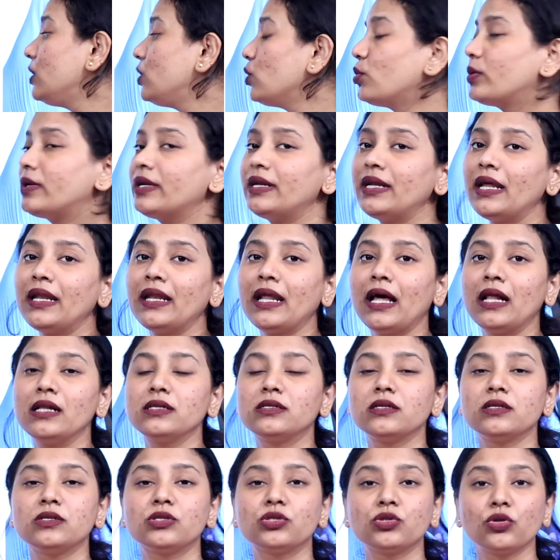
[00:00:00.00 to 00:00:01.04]
Urine
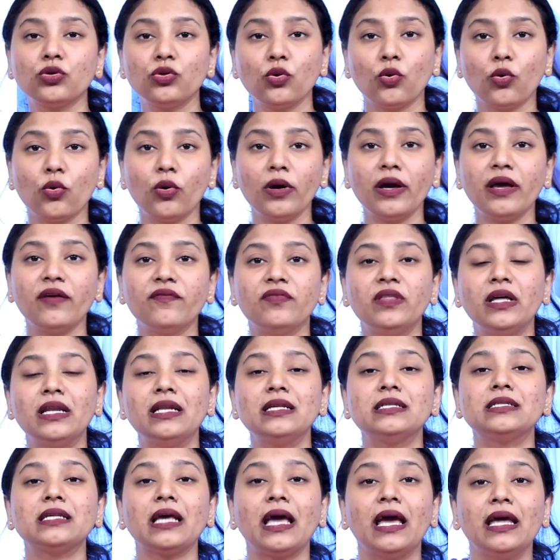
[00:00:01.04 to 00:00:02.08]
analysis to know if there
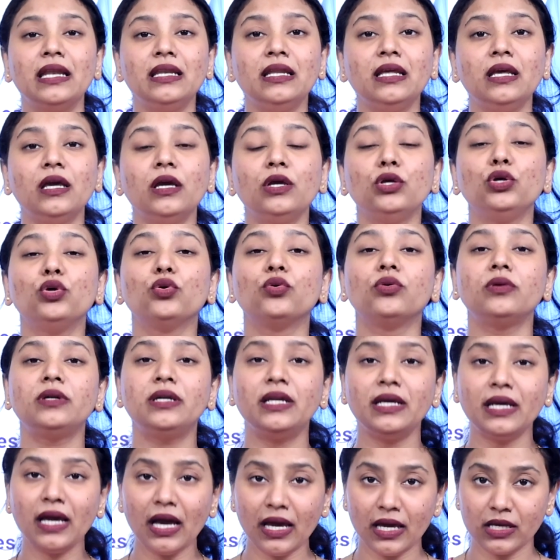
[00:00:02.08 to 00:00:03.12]
is any
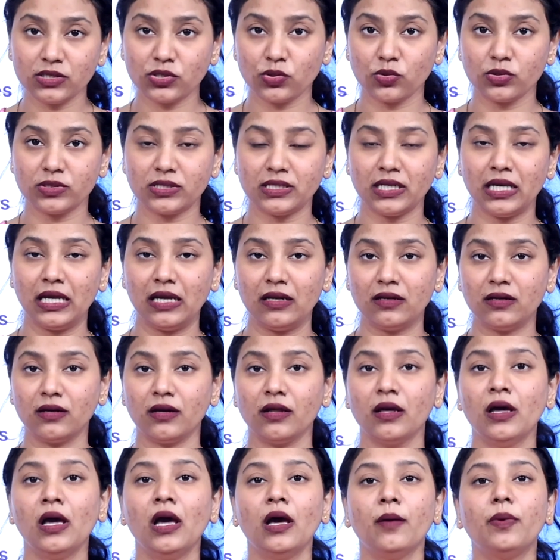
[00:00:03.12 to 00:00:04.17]
UTI associated,